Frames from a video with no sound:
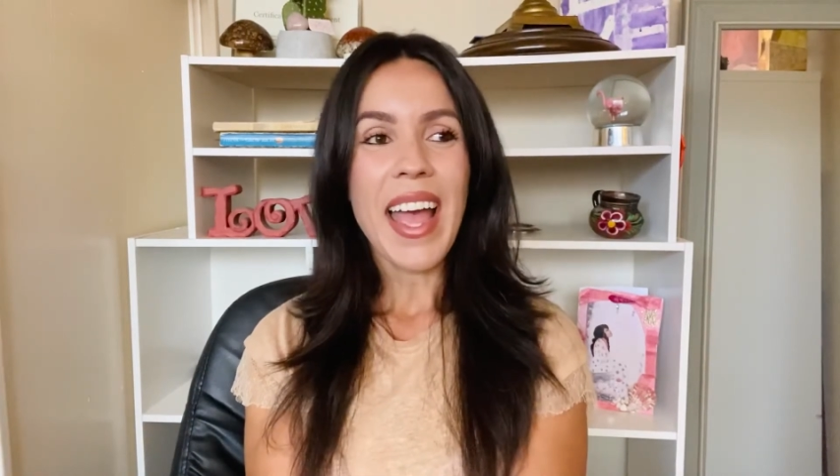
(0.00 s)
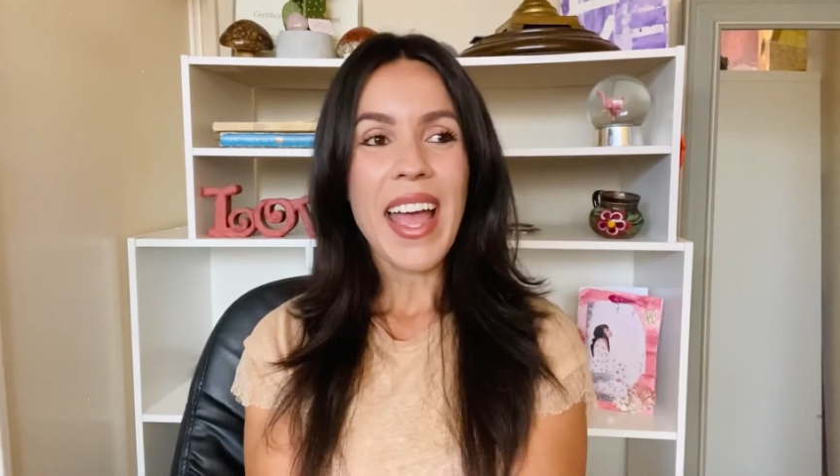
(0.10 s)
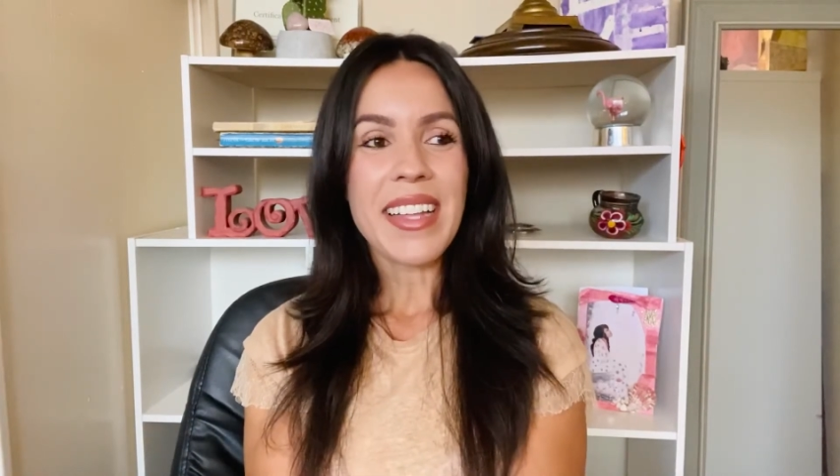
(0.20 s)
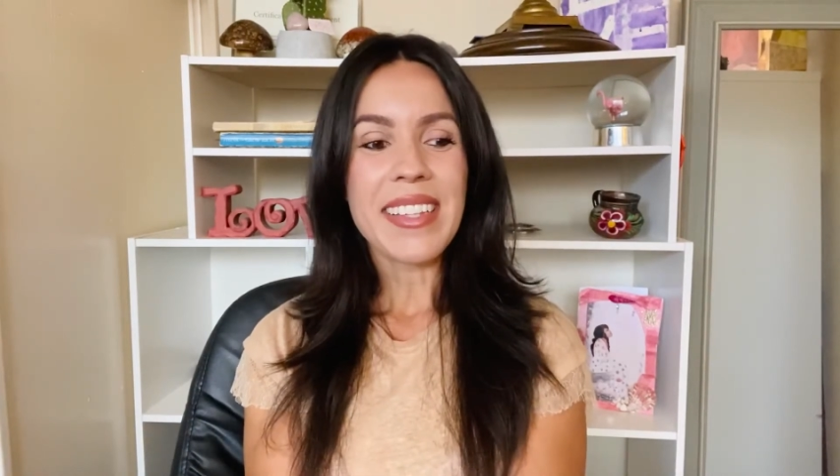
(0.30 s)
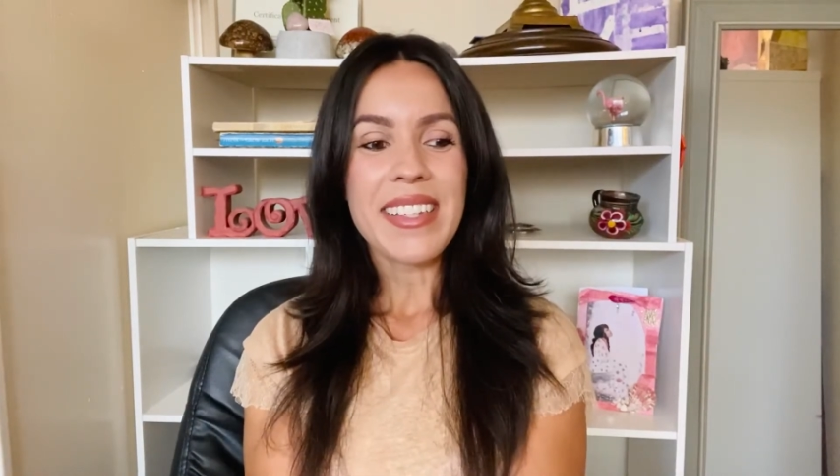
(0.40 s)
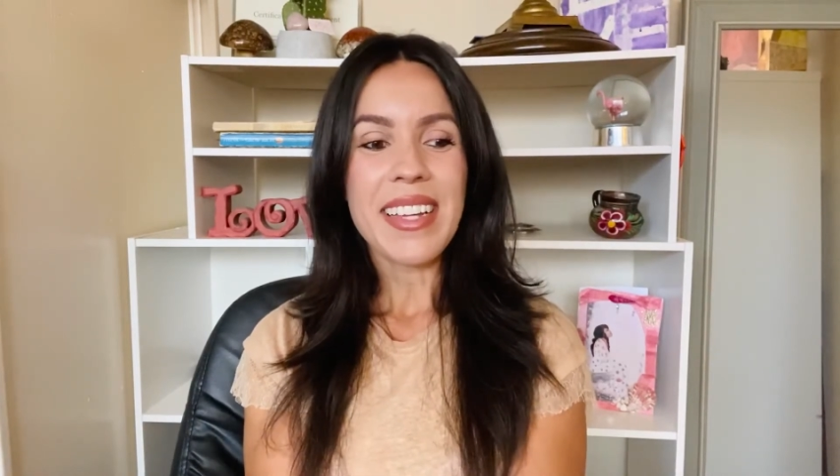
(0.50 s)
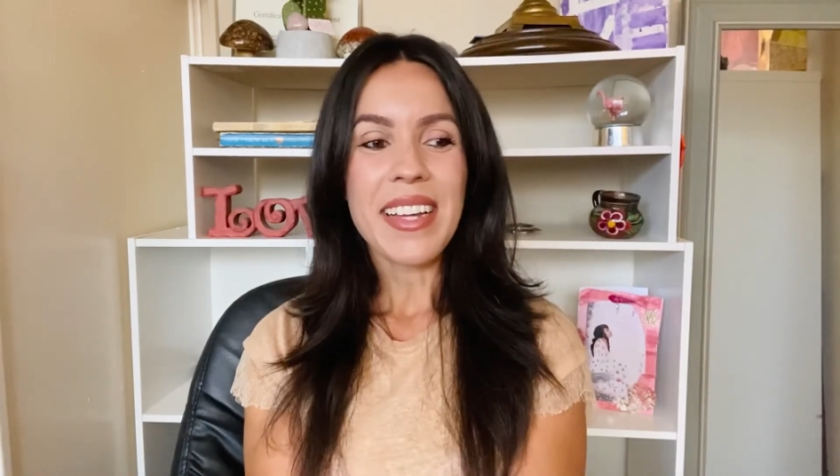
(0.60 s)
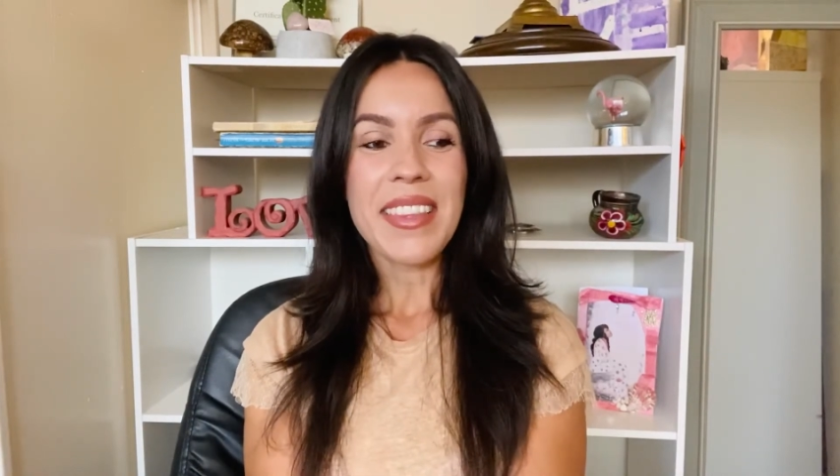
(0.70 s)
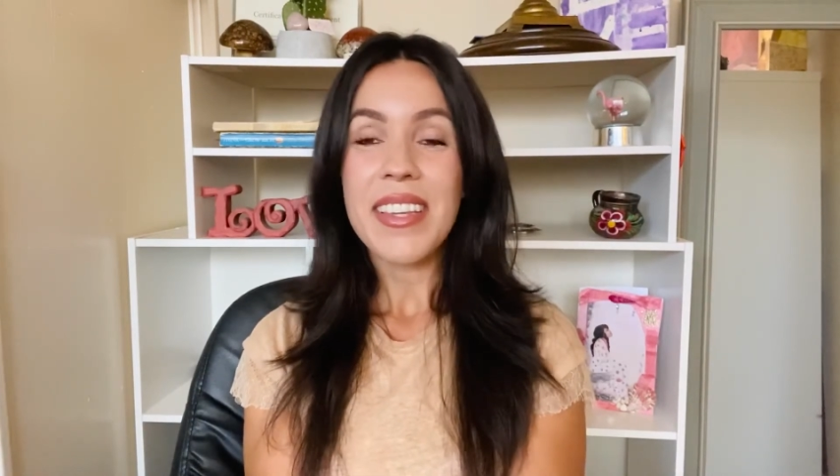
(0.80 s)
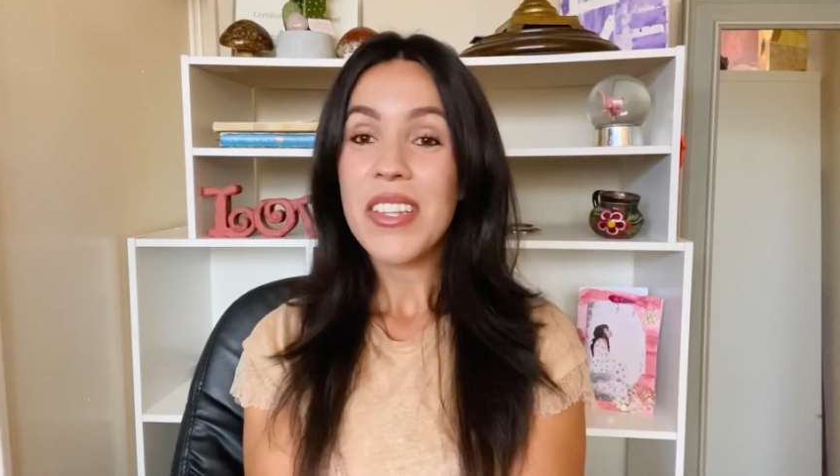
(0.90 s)
and
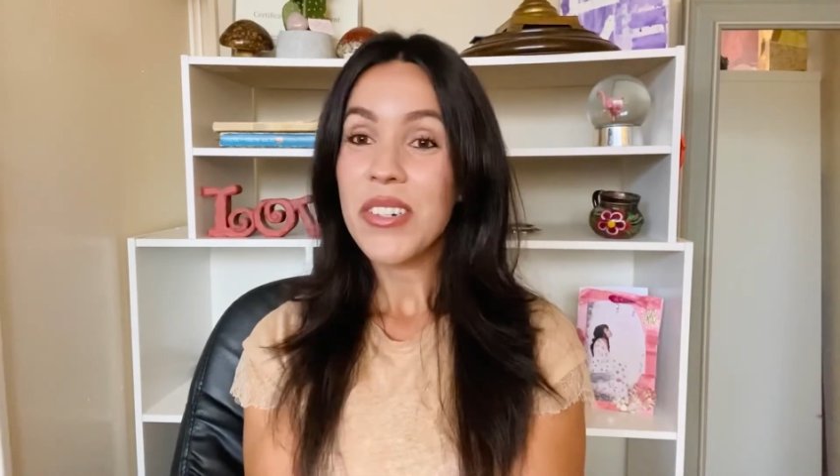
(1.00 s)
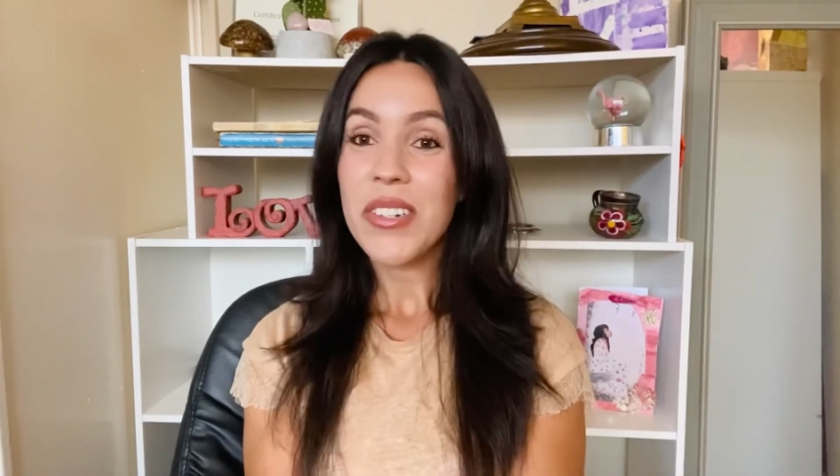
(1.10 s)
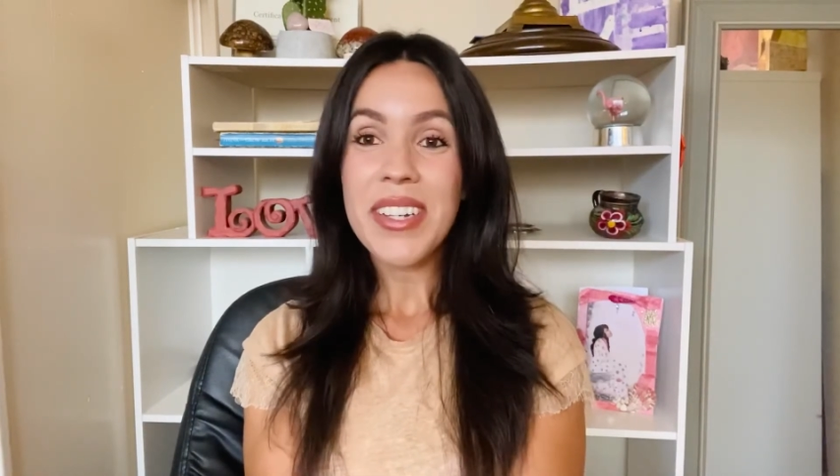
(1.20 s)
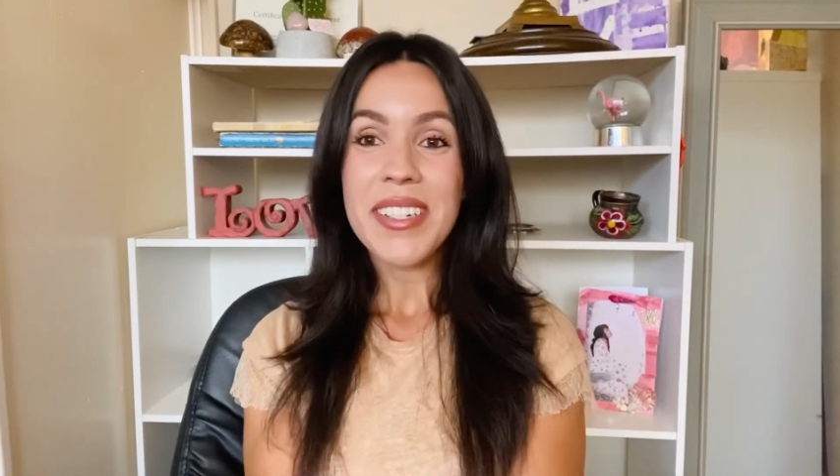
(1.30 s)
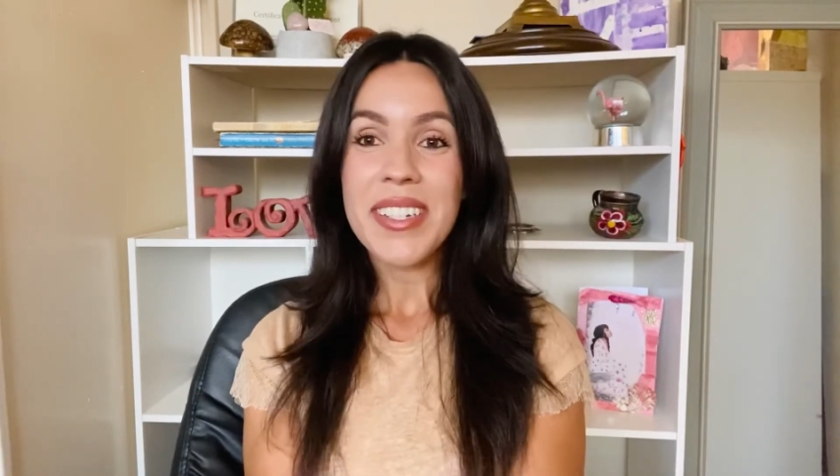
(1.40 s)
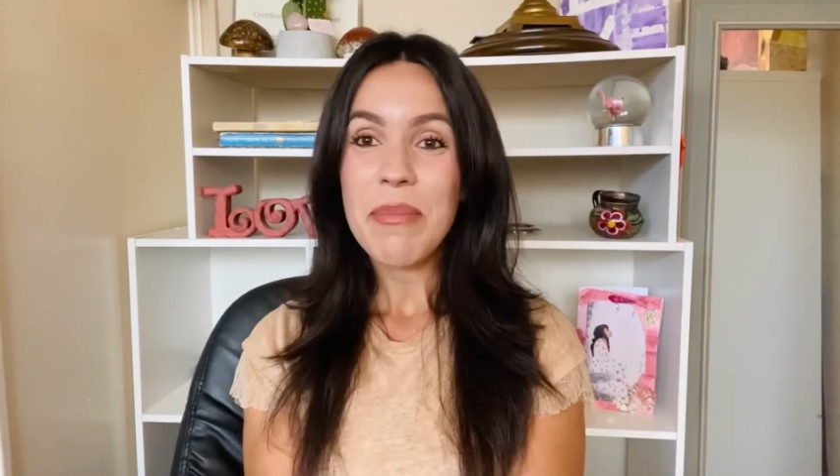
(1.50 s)
things are good.